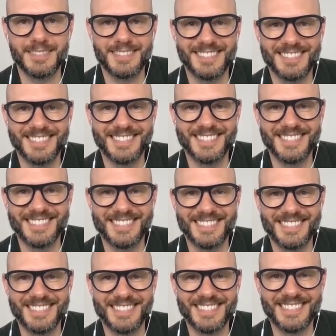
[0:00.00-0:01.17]

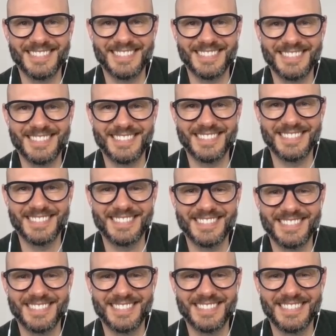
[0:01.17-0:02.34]

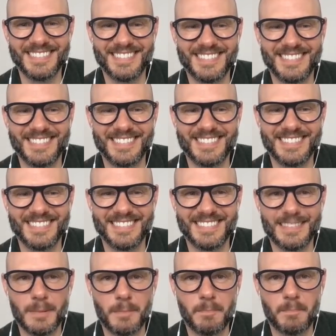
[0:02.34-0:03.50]

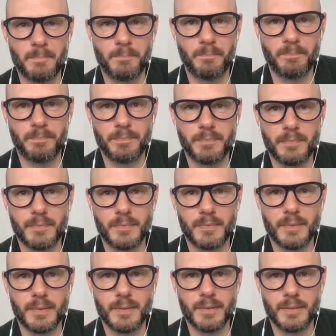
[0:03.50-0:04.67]

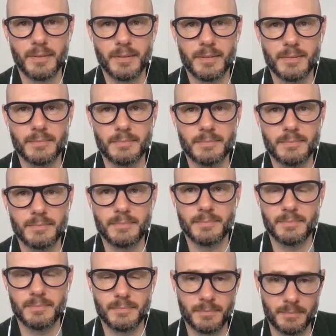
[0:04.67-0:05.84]

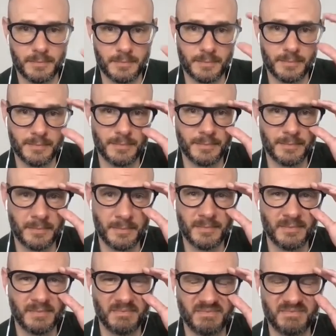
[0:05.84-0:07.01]
The person shown says nothing.